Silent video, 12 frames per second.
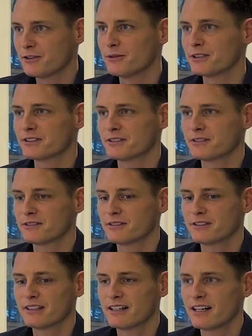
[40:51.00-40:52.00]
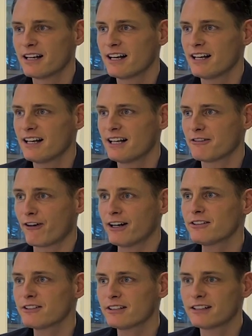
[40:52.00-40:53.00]
the US and
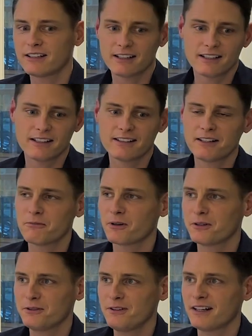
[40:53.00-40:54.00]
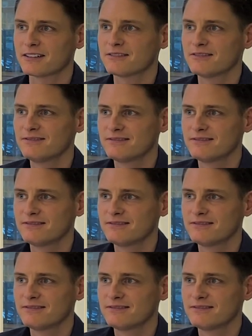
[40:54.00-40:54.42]
France. And then we're going to do that.